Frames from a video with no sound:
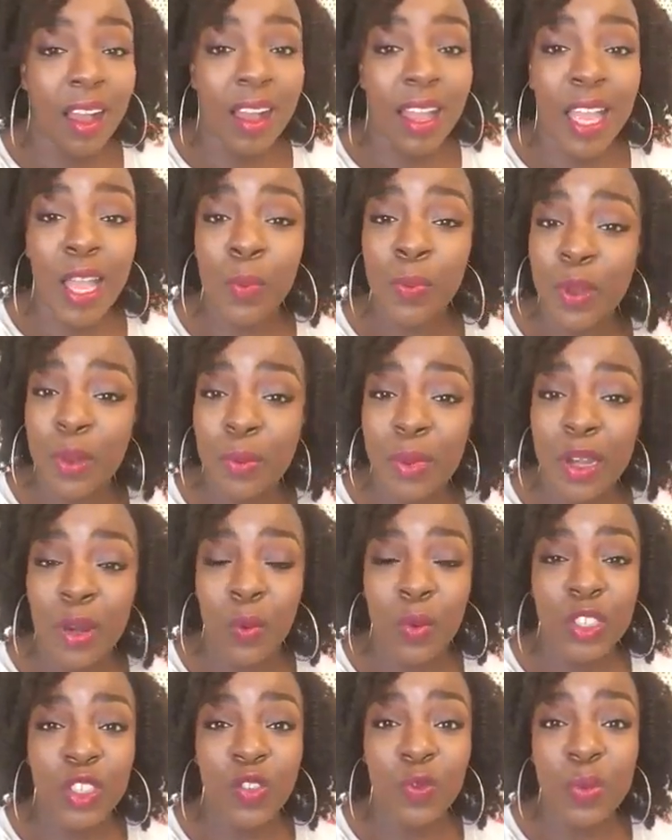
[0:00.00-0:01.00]
implemented
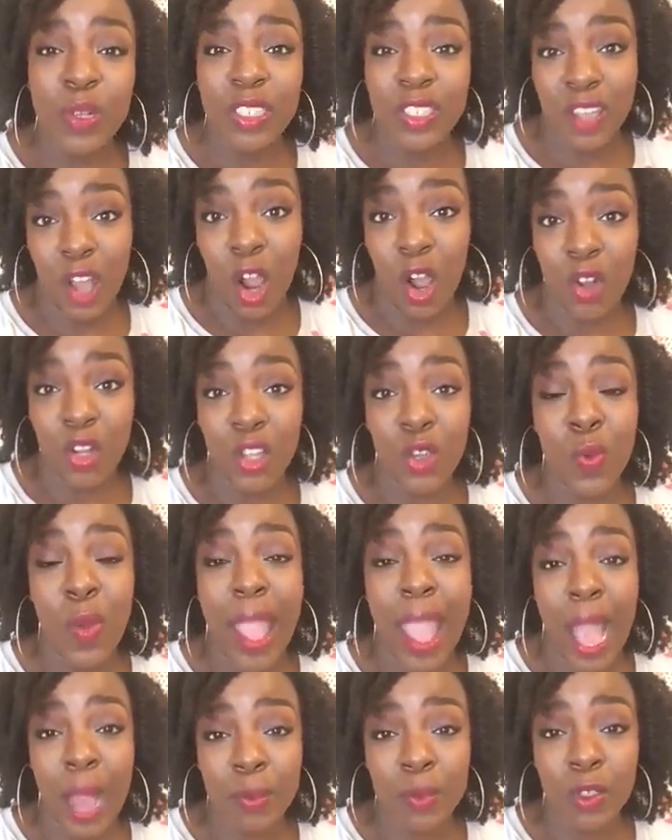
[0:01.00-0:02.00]
what you've been taught, you
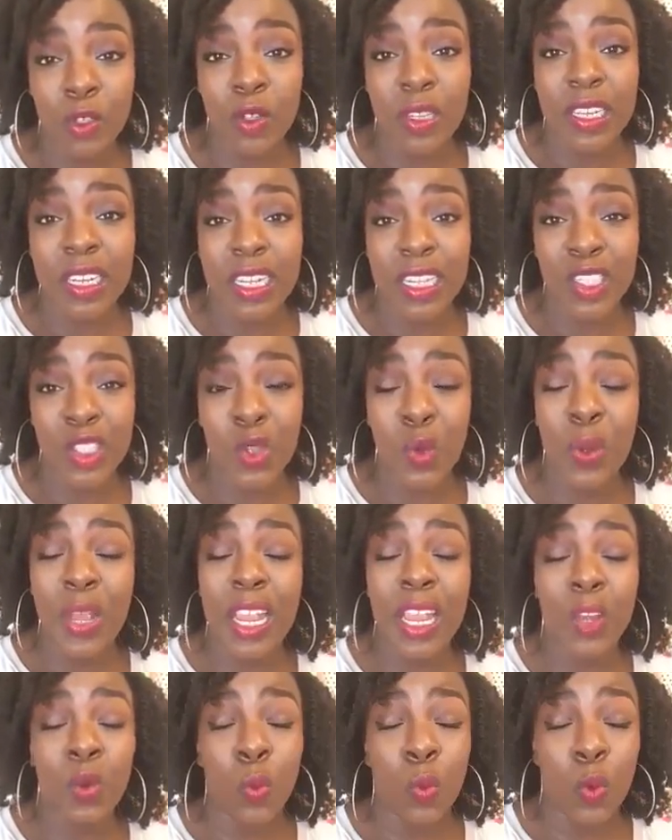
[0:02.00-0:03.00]
absolutely need to.
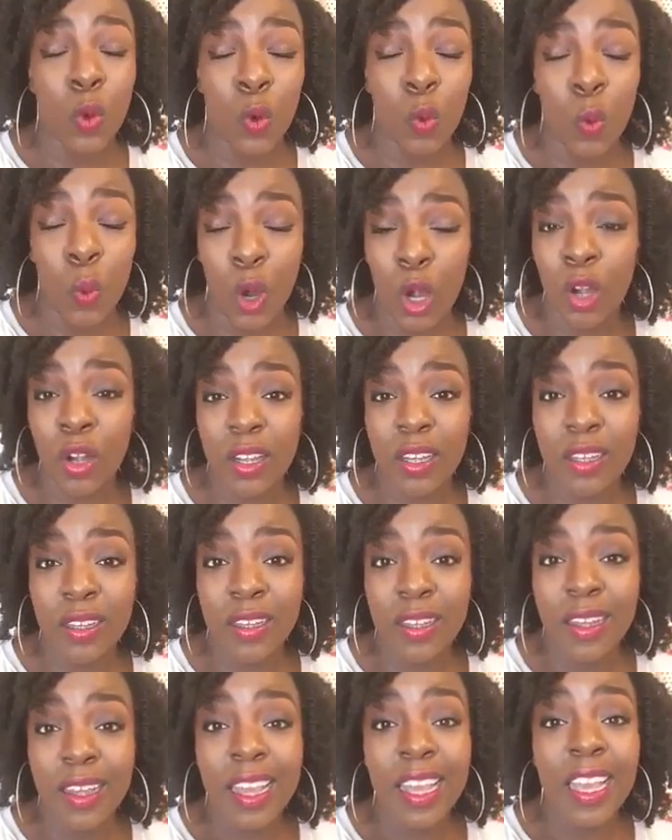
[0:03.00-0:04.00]
It will work
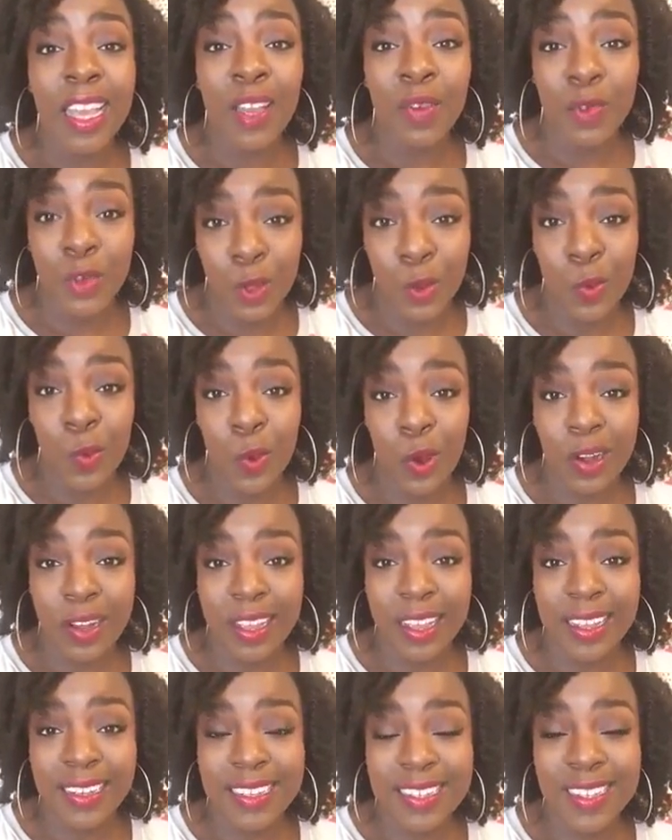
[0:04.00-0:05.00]
if you work
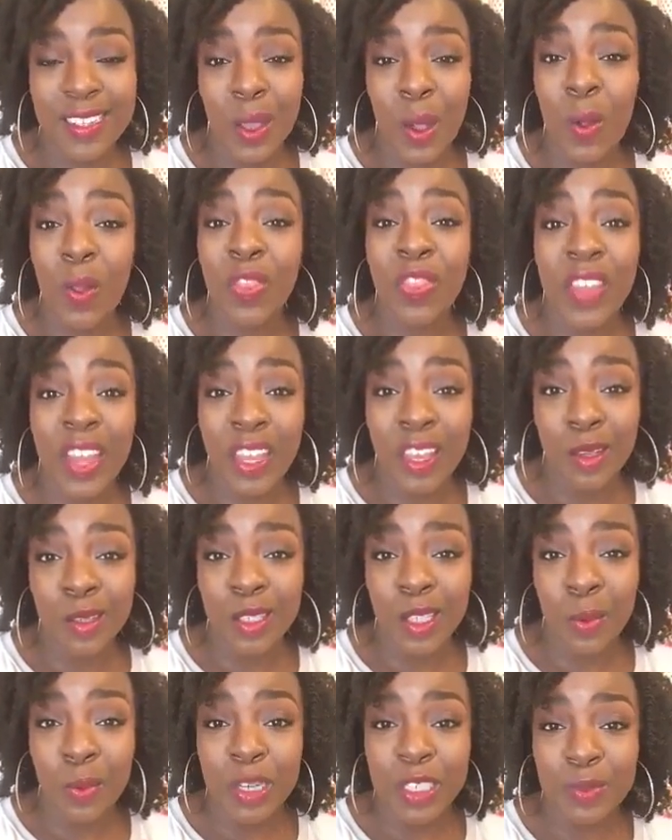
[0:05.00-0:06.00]
it. So thank you
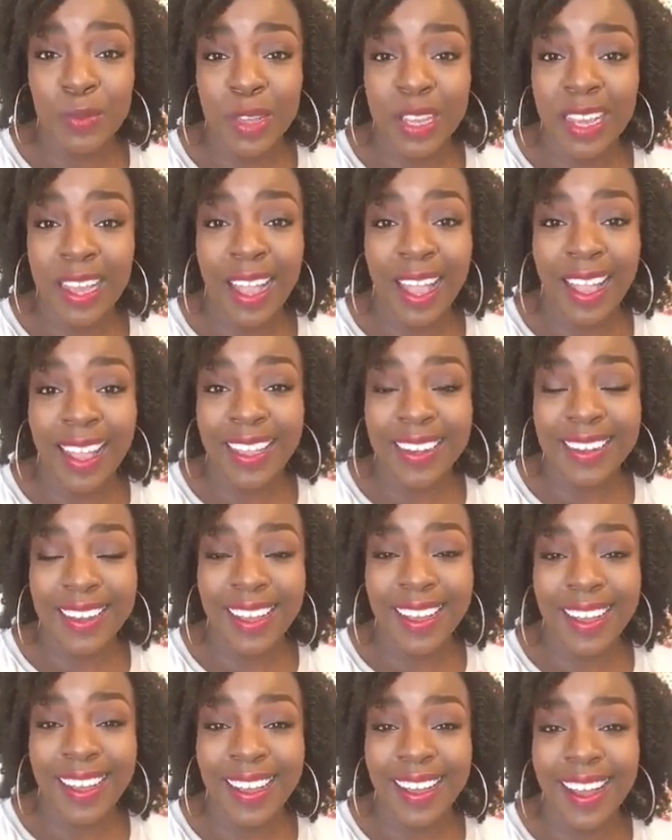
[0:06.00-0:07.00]
so much, Mia. And
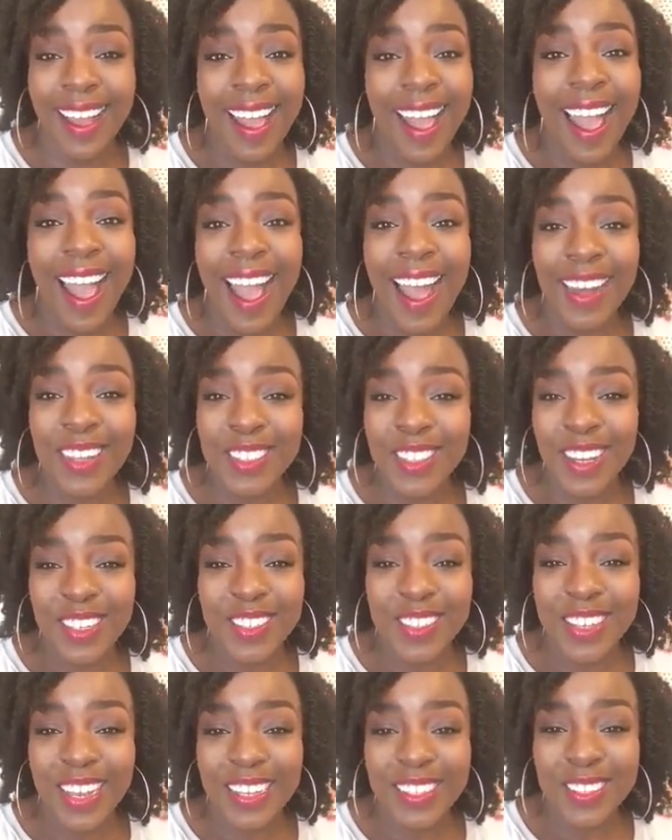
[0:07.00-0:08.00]
I'll talk
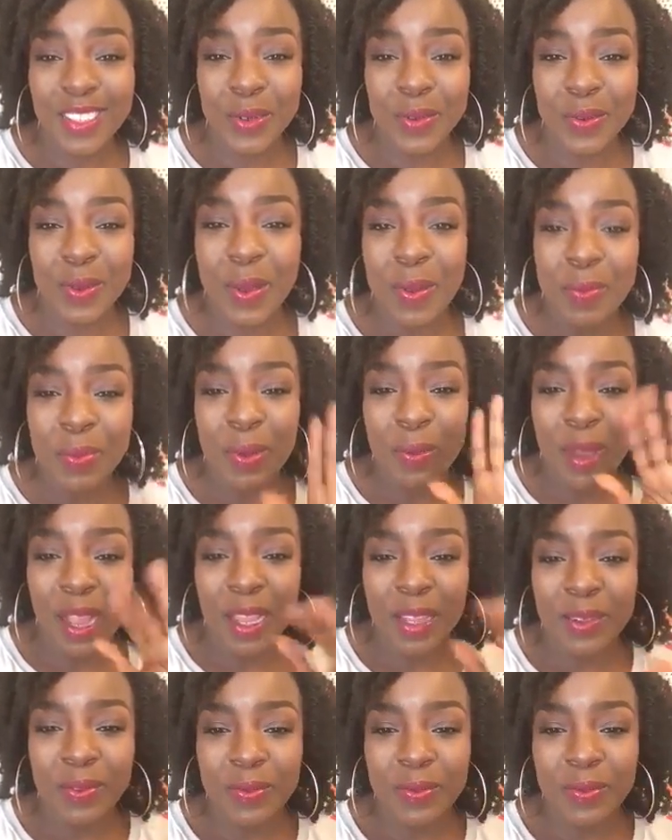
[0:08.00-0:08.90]
to you guys soon. Bye-bye.